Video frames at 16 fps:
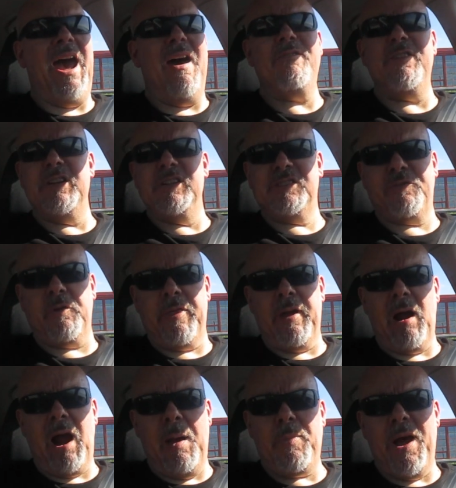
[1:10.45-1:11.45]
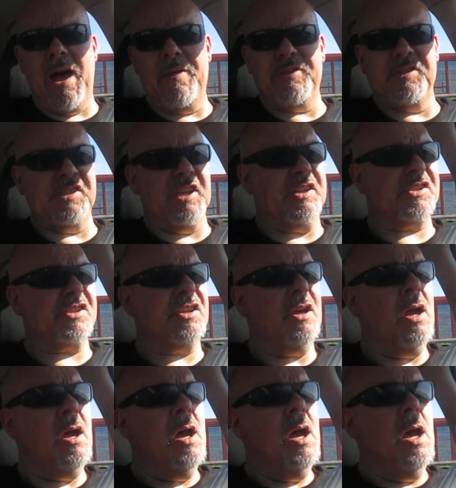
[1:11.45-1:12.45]
evidence for their hypothesis,
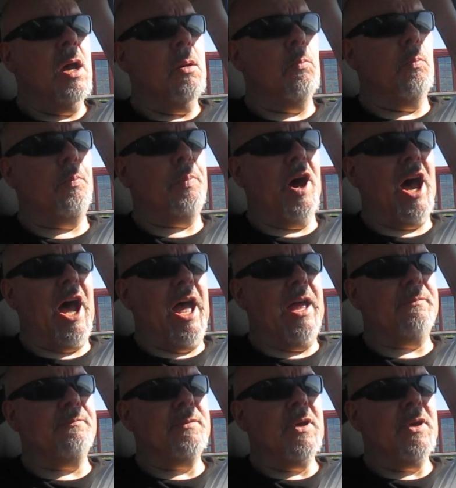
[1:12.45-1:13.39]
but